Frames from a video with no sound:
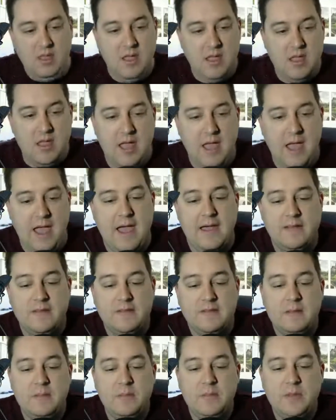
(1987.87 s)
It
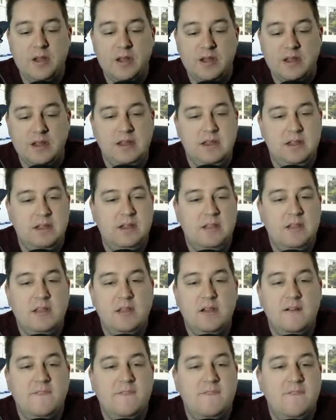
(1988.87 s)
has the meeting in
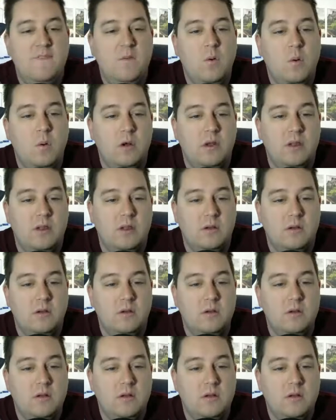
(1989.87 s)
there for you.